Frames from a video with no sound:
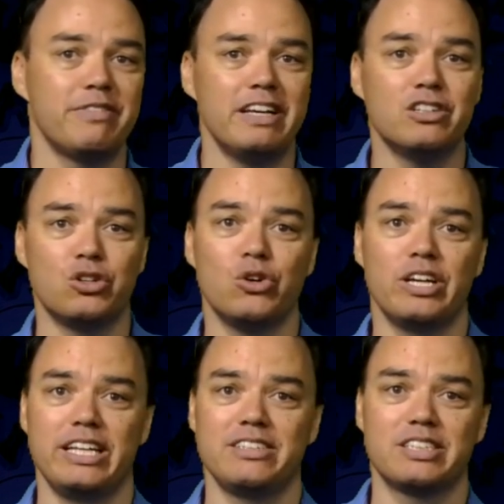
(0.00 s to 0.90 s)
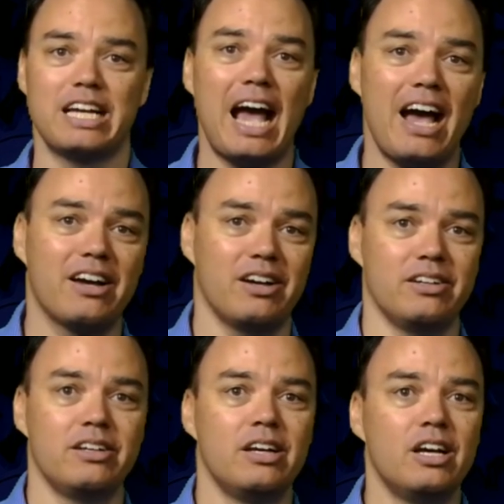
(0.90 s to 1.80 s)
of Illinois in Chicago
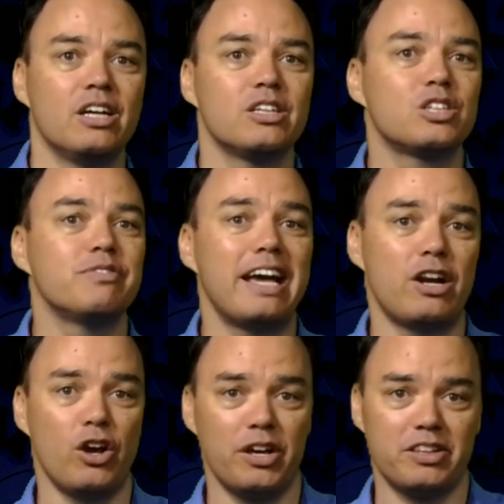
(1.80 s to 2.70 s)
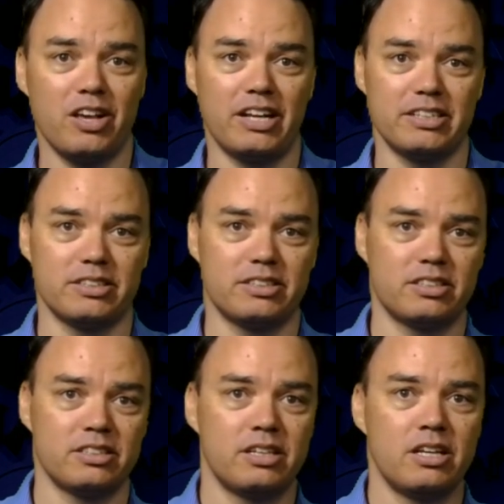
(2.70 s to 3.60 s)
surveyed earth scientists.